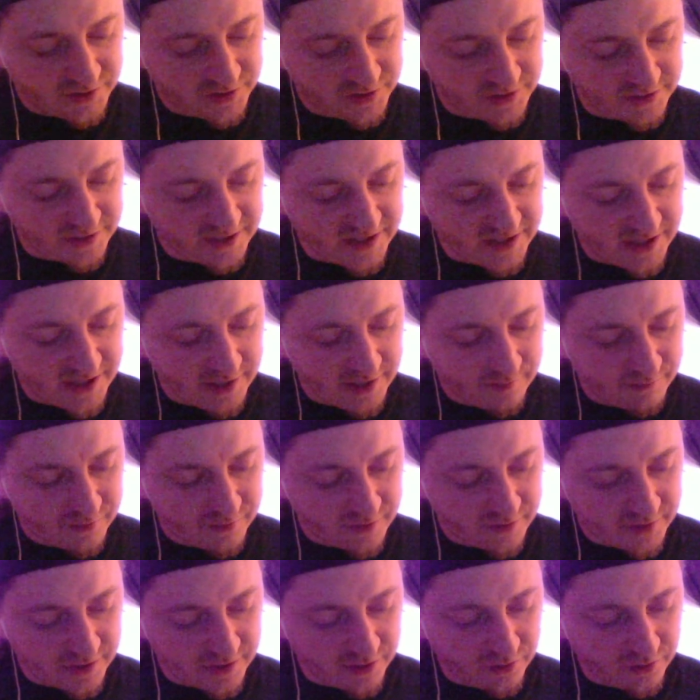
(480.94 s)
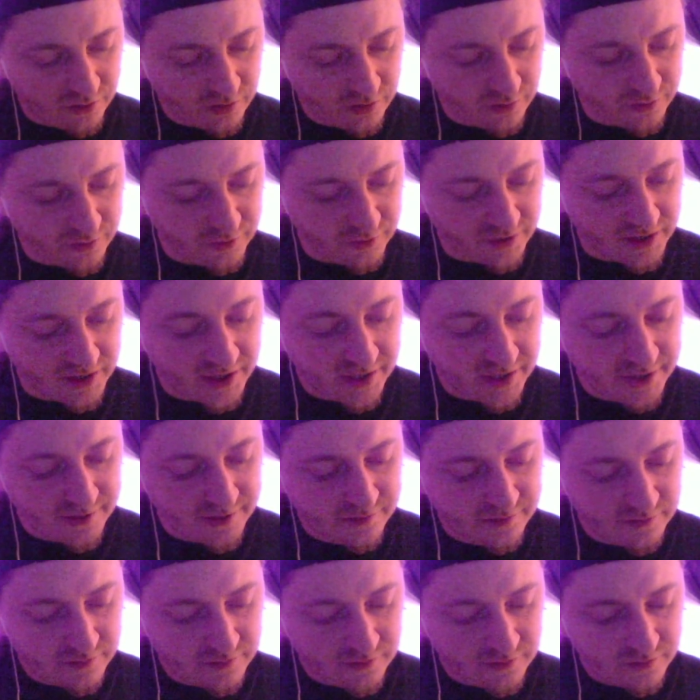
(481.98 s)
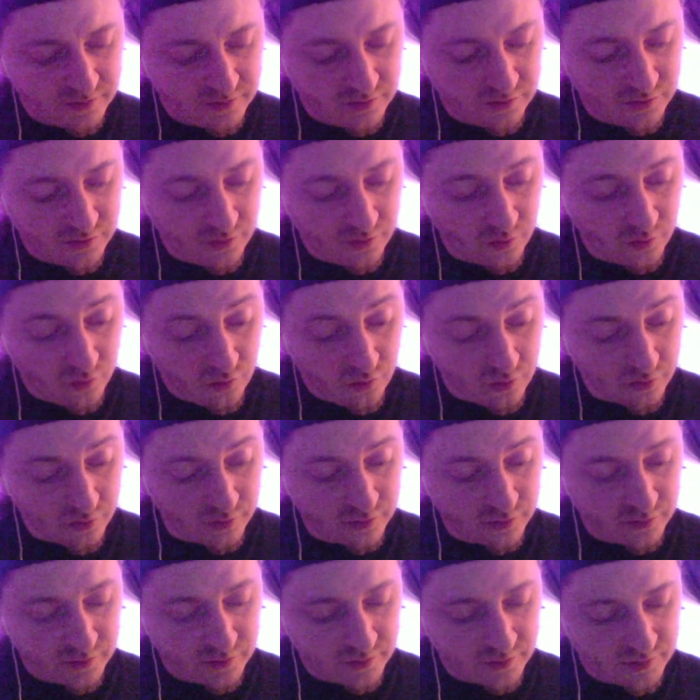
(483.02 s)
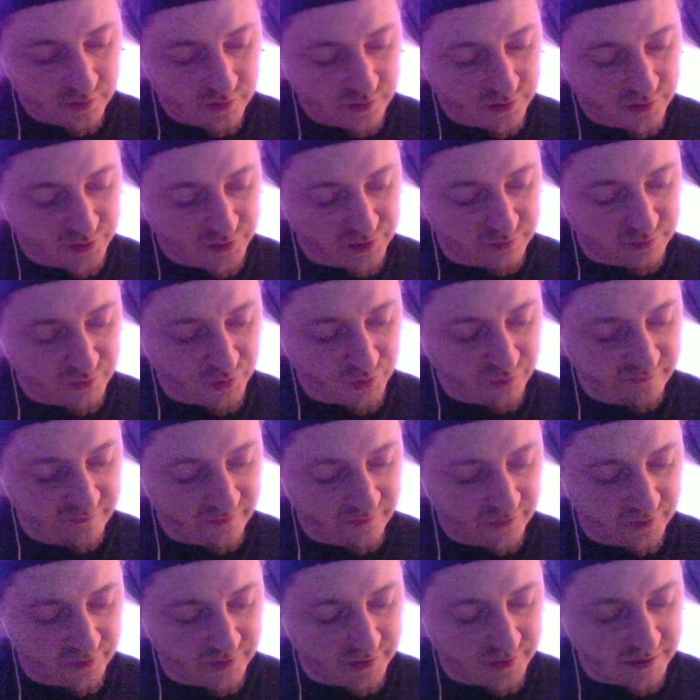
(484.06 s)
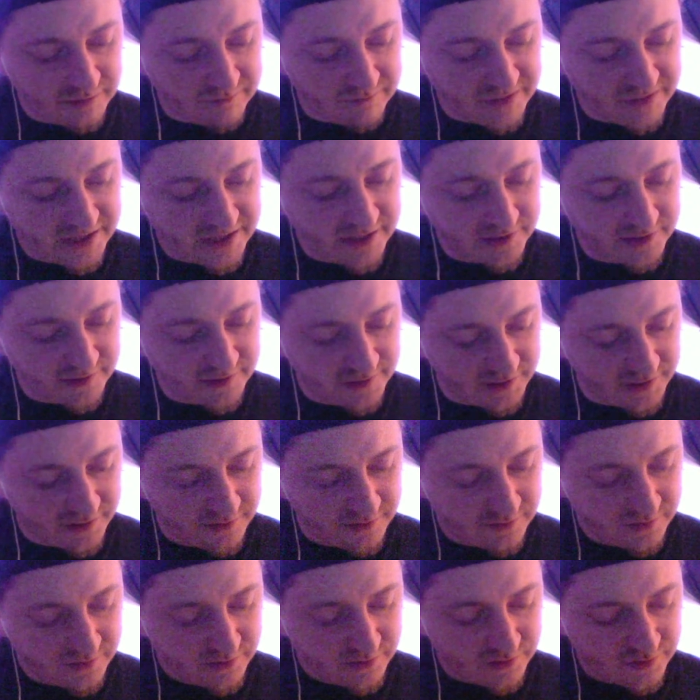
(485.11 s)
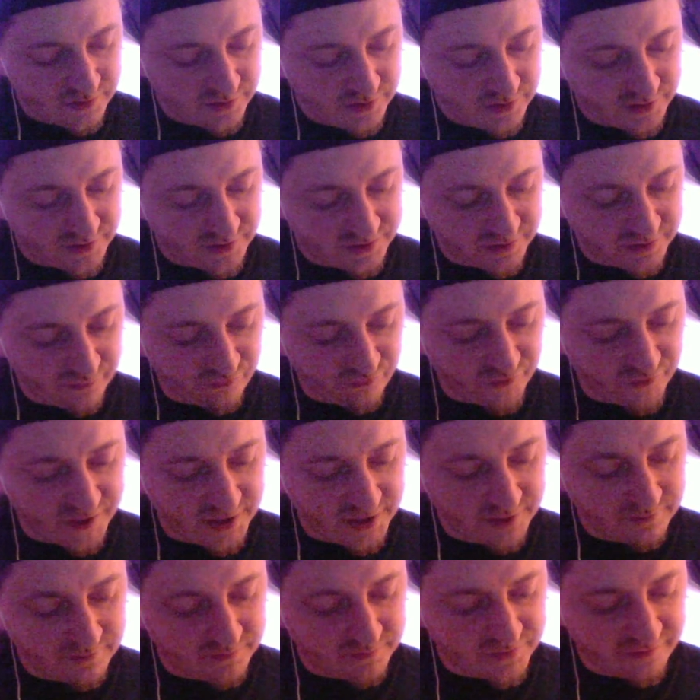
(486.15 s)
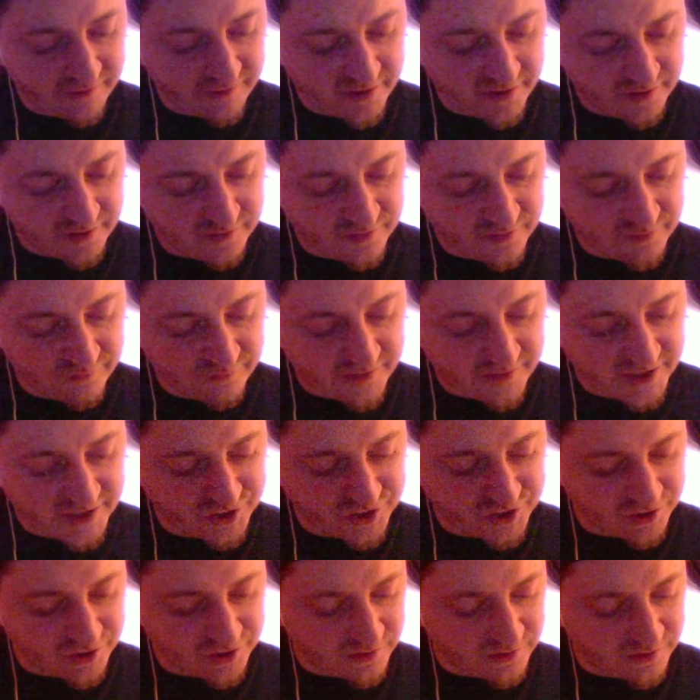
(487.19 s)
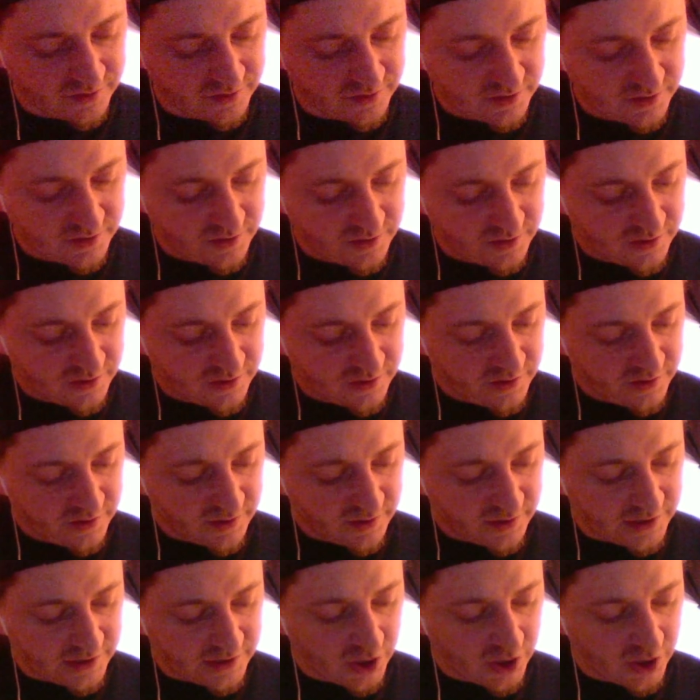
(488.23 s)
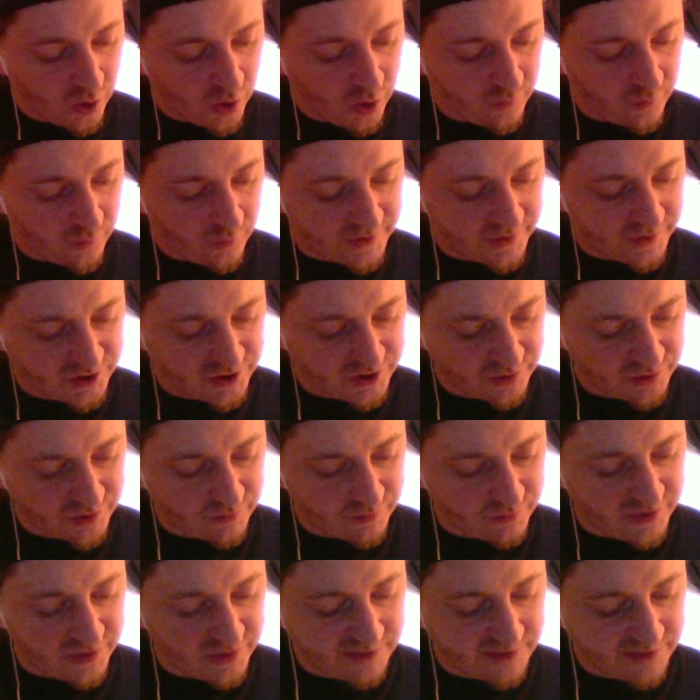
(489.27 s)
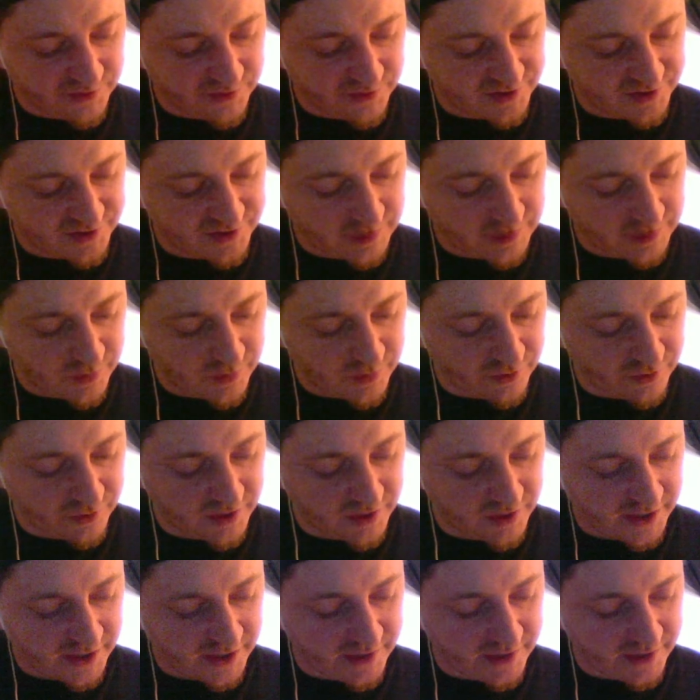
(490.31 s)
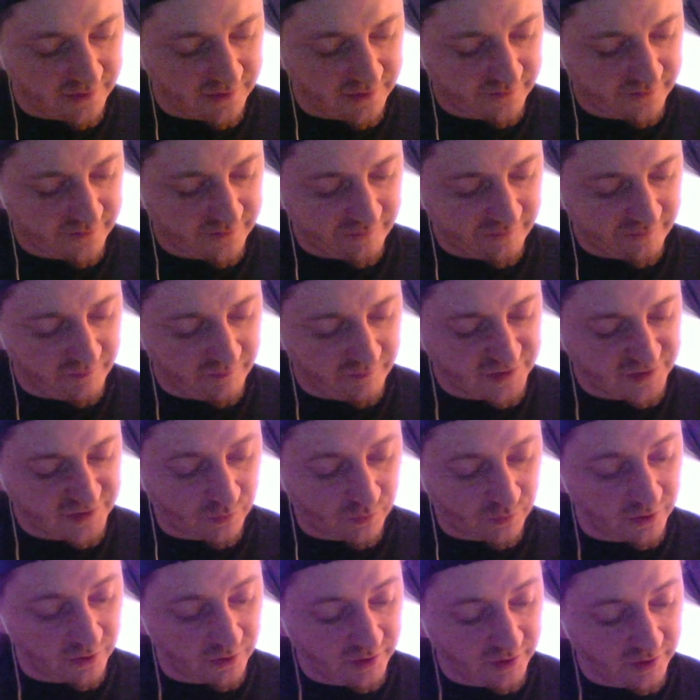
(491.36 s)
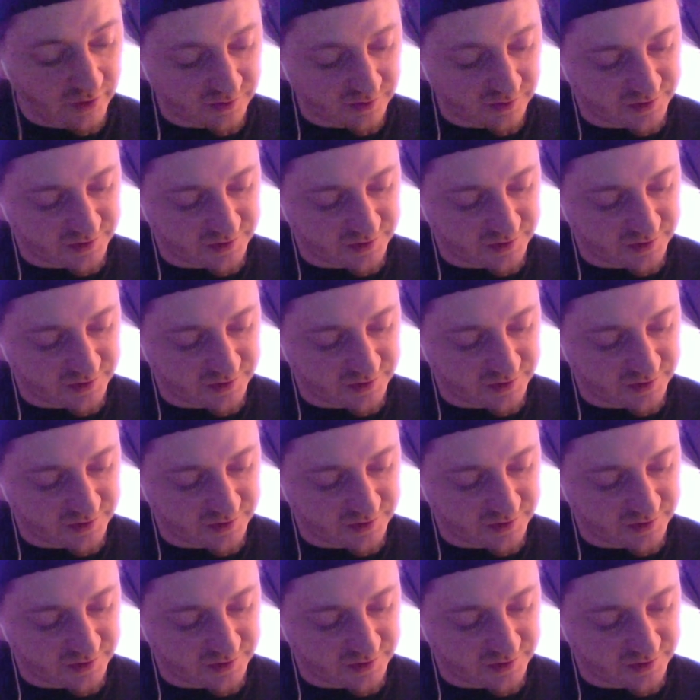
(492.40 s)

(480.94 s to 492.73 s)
to camp and call her guide, or to move on immediately to some random direction in the hope that she would be able to summon her guide from somewhere else.